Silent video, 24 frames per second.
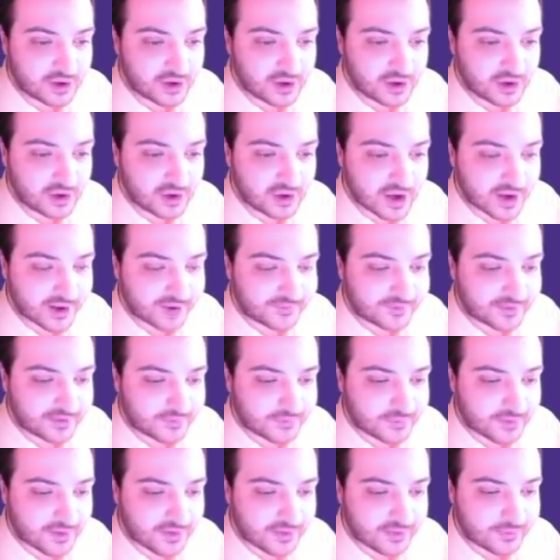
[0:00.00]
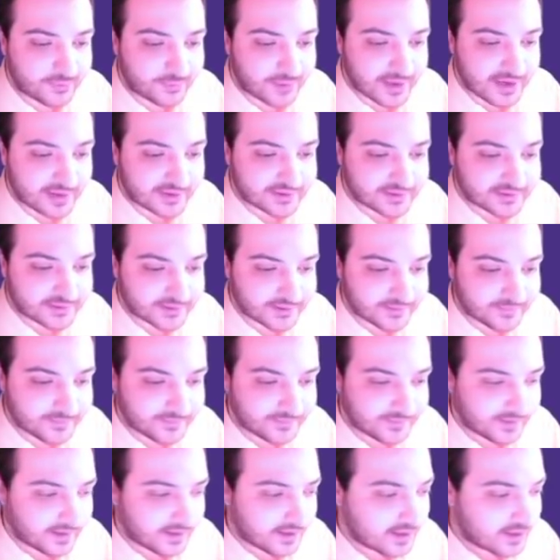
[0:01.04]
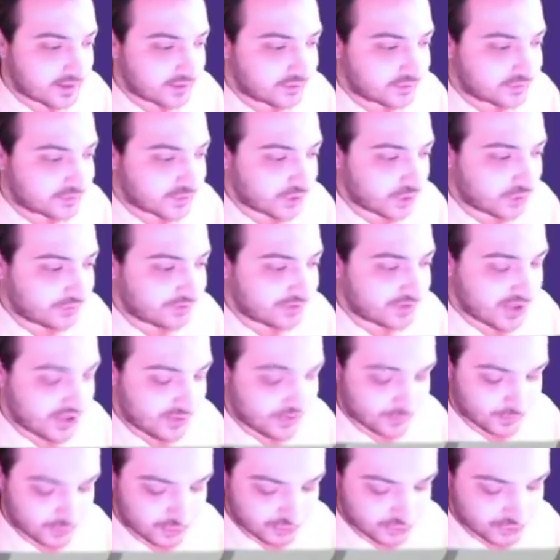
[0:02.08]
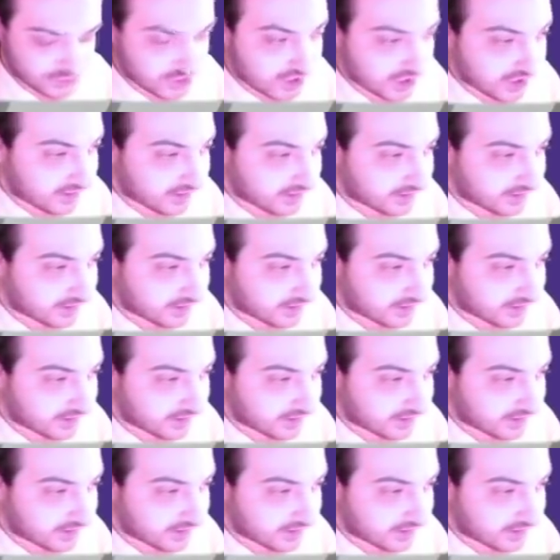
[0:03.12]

a lot of different threats. So d4 check,